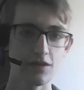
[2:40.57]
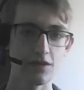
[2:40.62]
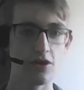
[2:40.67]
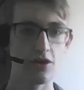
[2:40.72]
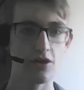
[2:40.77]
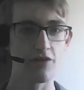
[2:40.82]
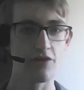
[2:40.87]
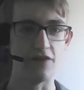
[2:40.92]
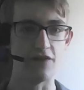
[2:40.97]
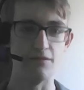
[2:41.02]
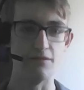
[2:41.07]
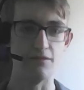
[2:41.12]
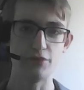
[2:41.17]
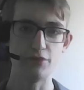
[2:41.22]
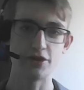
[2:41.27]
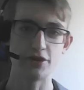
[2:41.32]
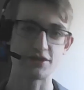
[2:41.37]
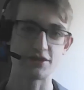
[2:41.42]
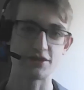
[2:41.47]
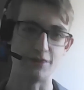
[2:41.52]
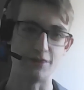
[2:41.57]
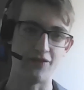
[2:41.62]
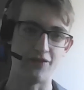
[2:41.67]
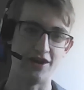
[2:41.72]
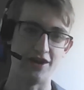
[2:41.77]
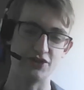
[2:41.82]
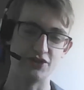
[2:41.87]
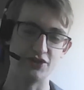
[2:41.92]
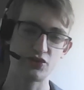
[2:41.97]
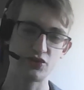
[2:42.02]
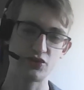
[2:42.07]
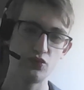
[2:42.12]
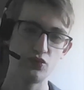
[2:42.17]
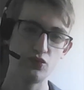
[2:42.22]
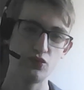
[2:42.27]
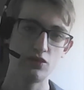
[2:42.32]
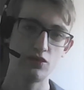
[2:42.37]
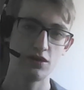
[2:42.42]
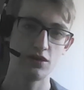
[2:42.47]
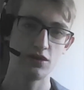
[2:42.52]
Relevant books might be found in
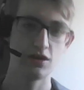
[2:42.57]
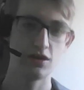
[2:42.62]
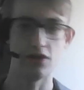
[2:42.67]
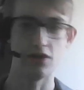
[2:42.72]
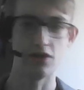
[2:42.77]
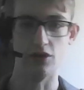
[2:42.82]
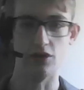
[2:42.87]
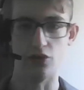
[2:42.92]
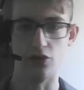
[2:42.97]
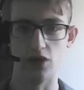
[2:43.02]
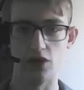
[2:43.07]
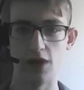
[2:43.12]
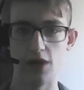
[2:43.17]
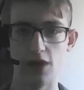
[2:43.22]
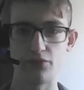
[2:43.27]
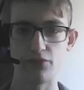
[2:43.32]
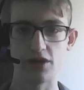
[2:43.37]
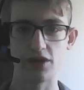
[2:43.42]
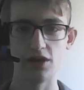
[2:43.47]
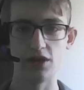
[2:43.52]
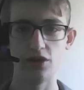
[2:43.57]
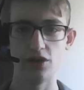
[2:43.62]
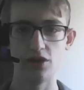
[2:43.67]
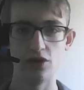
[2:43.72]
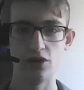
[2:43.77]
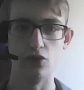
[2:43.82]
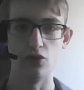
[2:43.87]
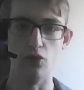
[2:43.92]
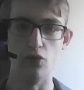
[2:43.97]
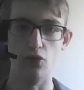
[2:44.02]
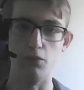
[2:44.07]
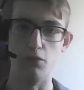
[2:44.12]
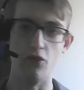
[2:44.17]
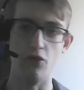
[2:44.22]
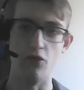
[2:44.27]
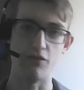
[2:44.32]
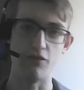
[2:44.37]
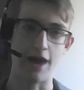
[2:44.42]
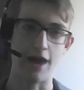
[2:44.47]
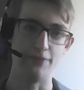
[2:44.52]
school, your local library, or bought
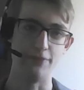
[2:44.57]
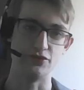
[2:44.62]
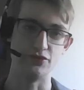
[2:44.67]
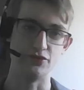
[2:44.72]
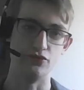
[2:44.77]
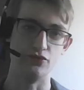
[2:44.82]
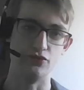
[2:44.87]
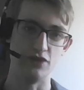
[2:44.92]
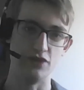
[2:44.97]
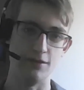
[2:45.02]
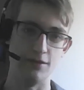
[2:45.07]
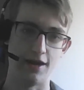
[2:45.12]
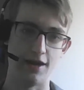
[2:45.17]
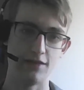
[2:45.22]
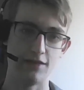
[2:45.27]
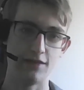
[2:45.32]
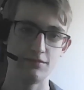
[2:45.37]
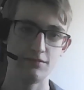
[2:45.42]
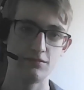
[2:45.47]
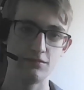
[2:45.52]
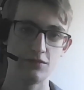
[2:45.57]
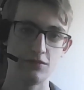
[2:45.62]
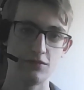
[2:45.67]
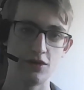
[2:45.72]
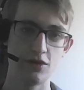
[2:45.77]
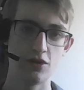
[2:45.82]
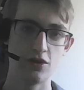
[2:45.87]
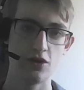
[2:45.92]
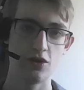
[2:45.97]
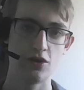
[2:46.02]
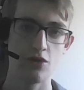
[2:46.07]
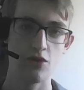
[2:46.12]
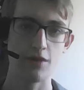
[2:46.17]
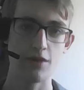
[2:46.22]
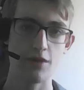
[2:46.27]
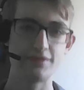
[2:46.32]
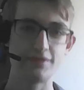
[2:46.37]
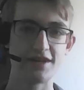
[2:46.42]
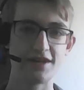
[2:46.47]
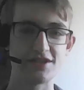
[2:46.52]
from Amazon or eBay.
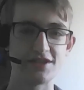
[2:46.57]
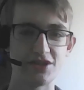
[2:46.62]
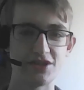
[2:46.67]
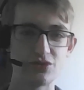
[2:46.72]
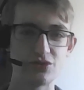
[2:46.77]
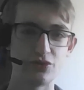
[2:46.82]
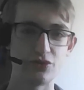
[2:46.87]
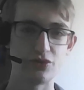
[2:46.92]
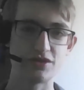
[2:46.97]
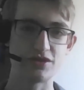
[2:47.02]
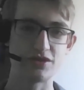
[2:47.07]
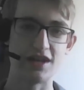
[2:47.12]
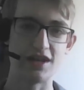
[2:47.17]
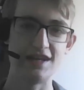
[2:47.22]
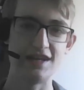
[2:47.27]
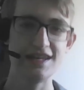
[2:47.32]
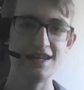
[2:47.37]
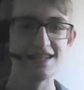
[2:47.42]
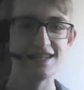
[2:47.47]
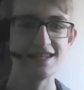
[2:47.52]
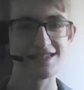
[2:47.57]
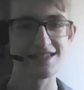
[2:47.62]
Websites that are sourced are least